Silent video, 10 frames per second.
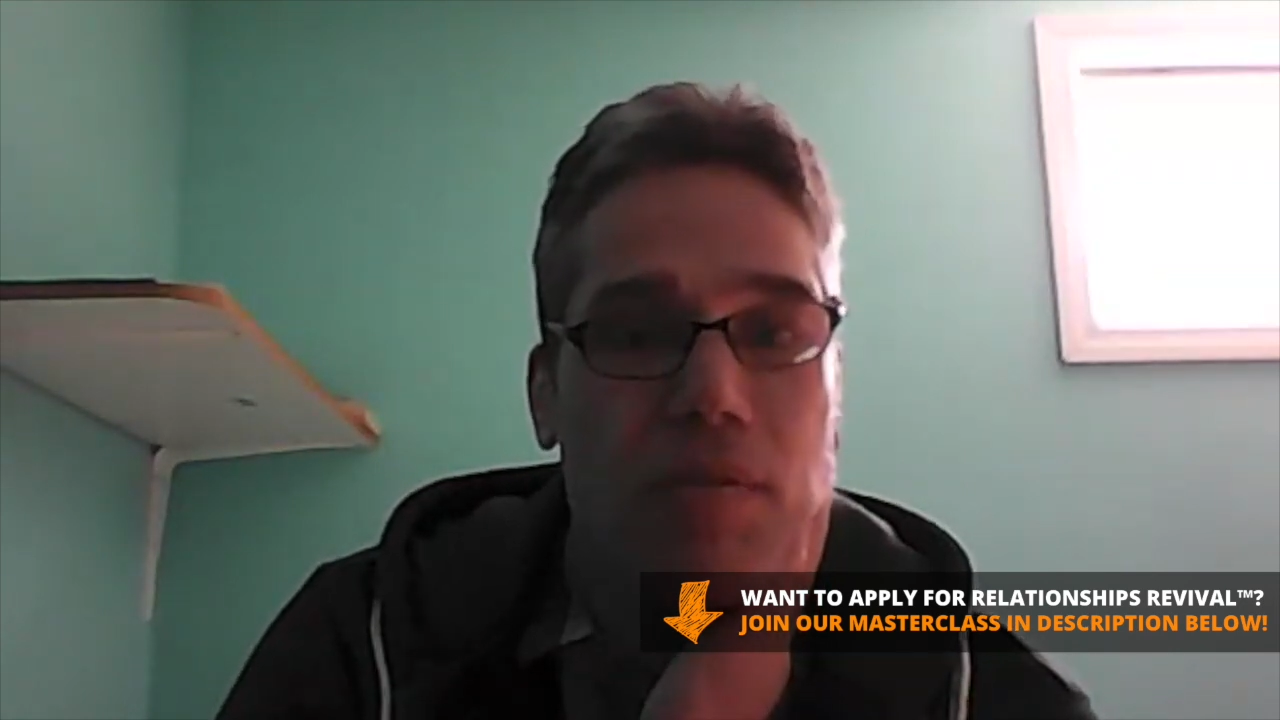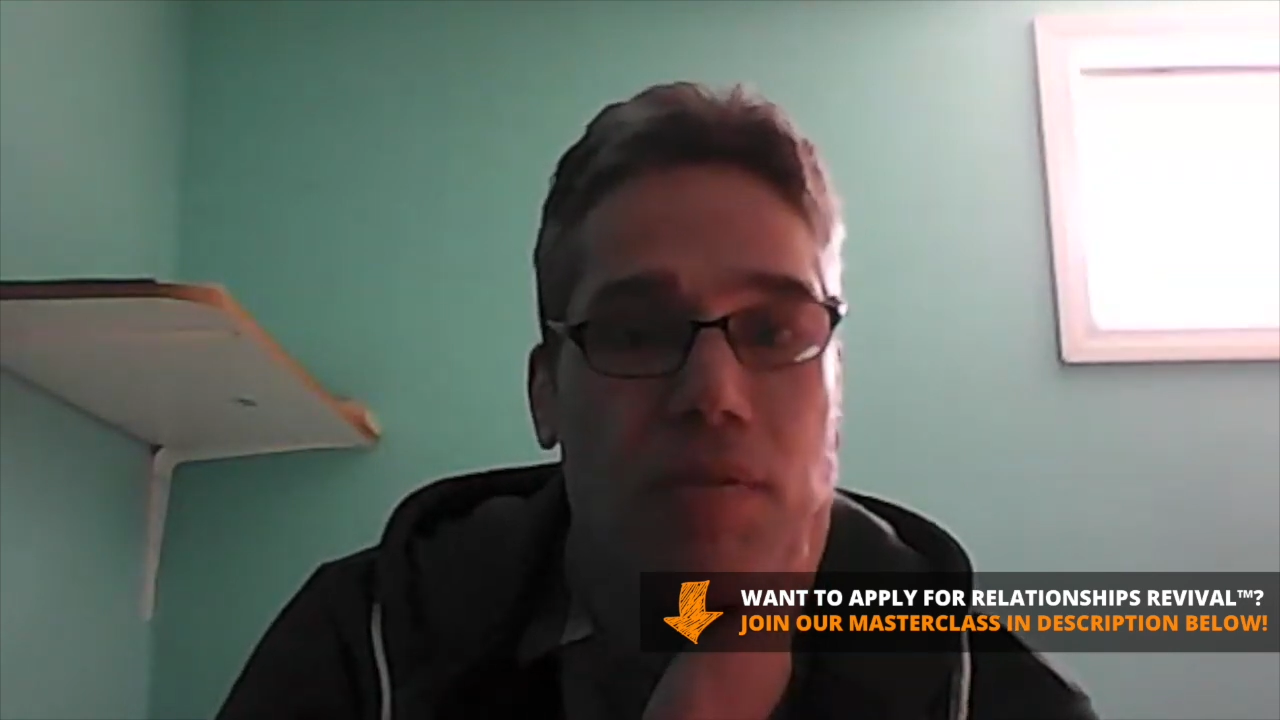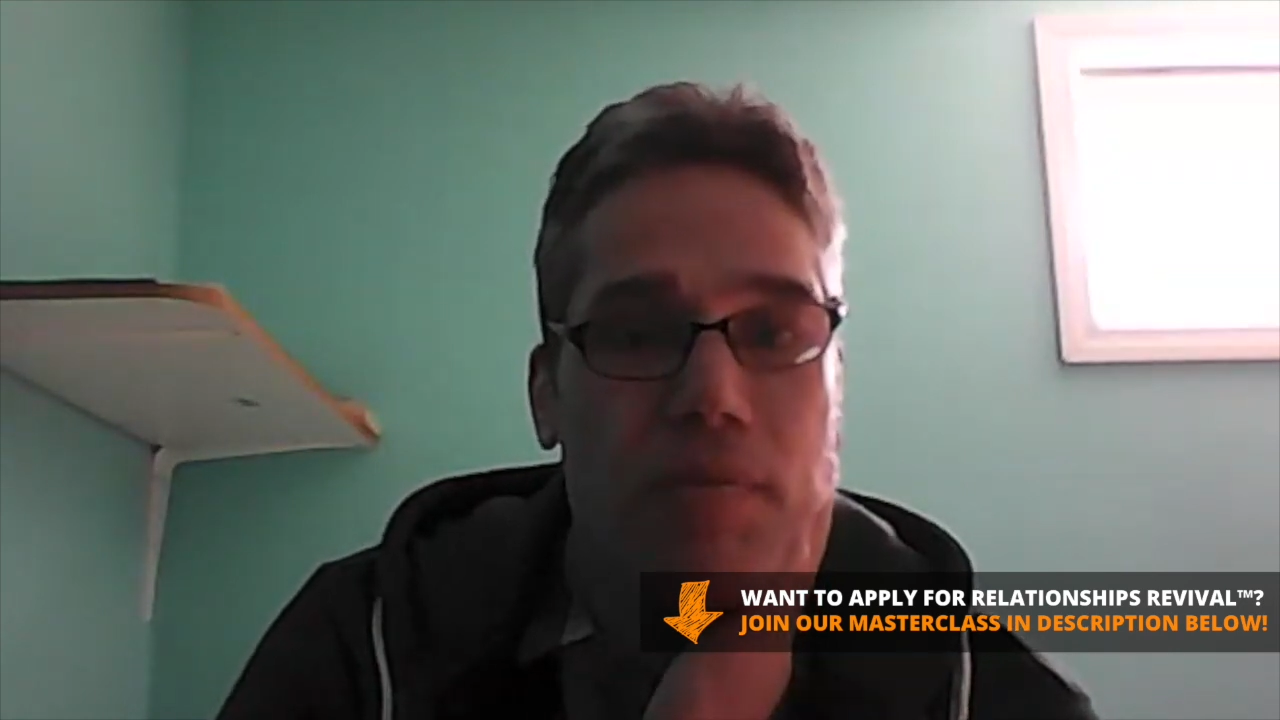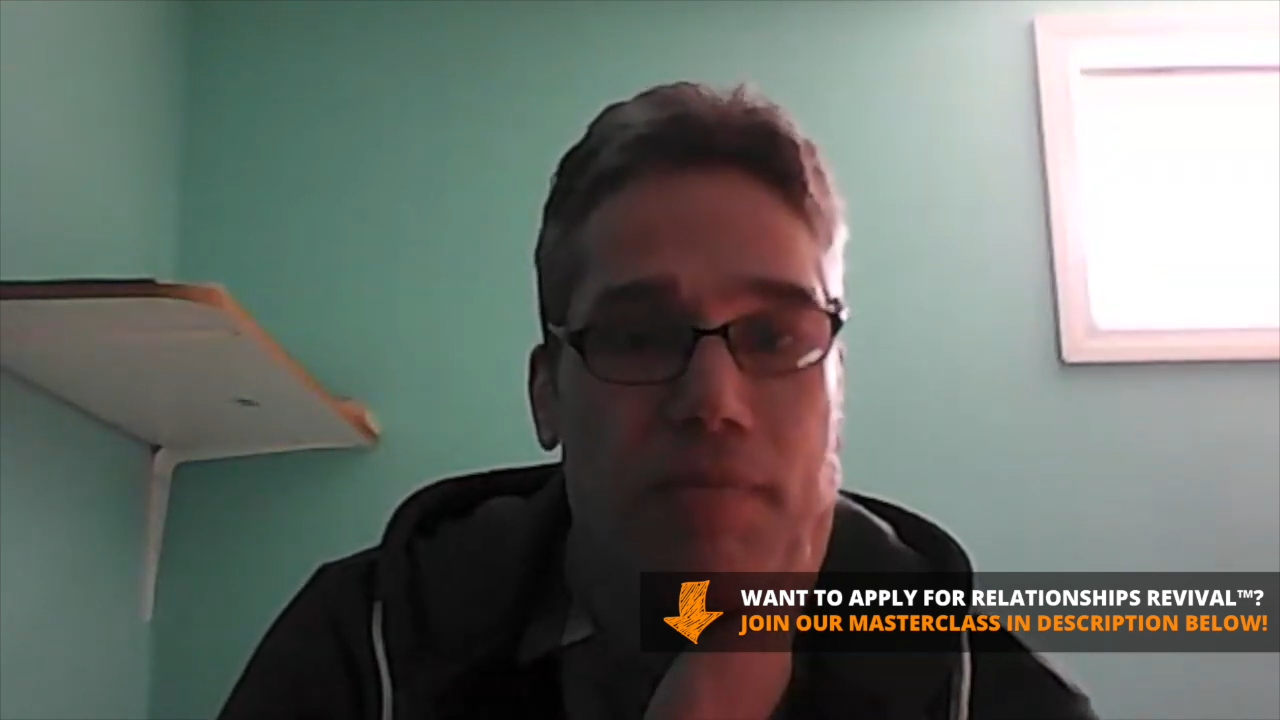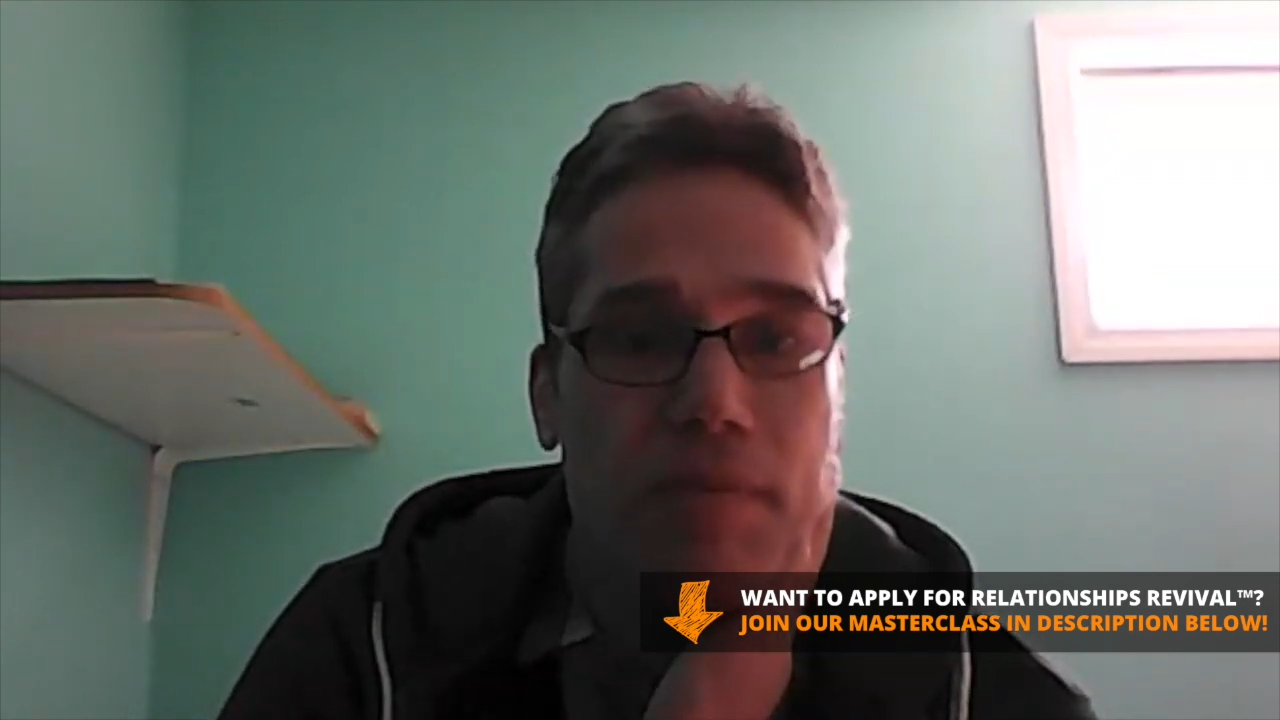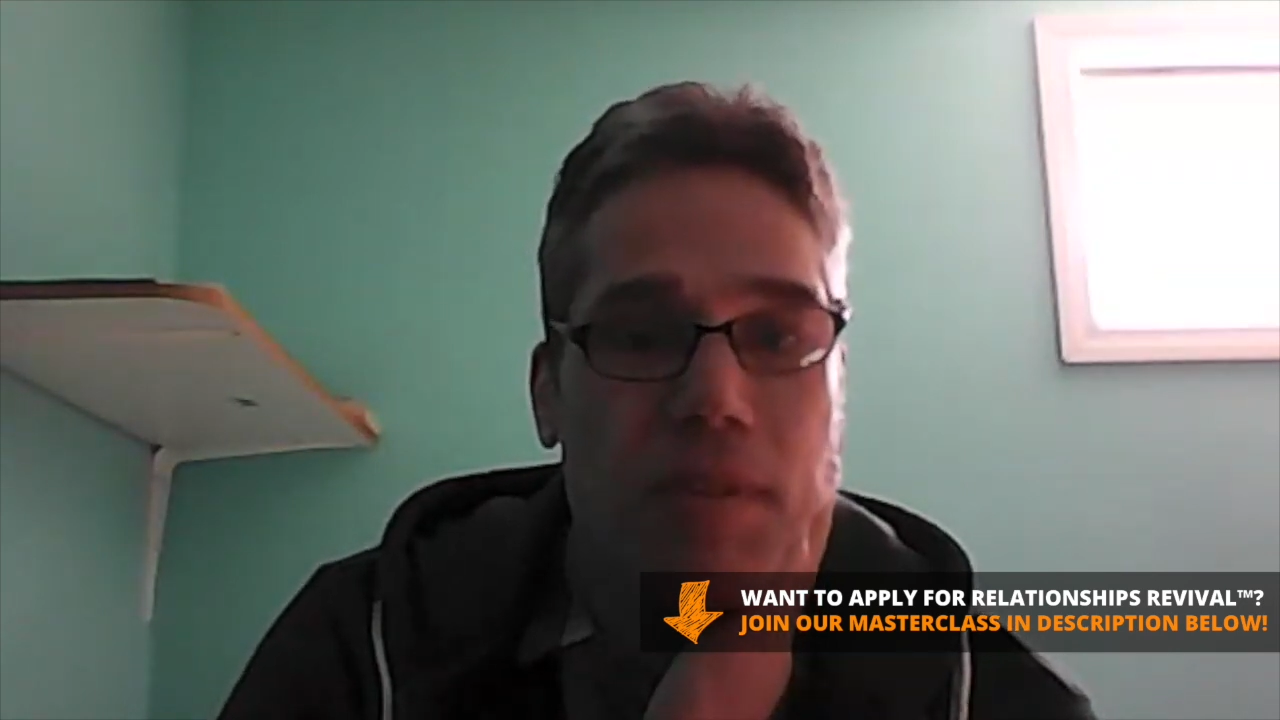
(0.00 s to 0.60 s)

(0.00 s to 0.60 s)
you